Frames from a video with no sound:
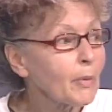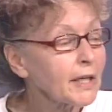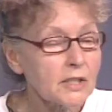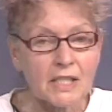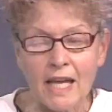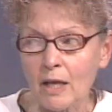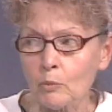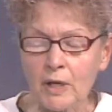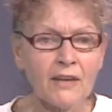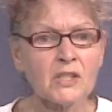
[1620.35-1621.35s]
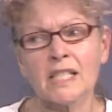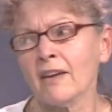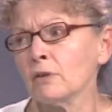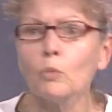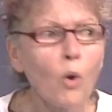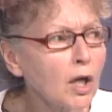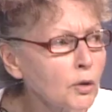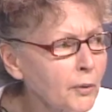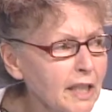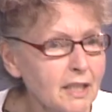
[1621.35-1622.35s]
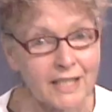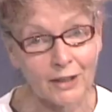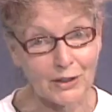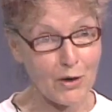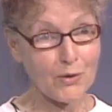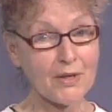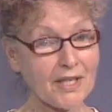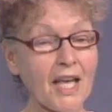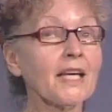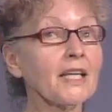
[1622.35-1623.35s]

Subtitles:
But instead, we have 7 Walgreens. Hello?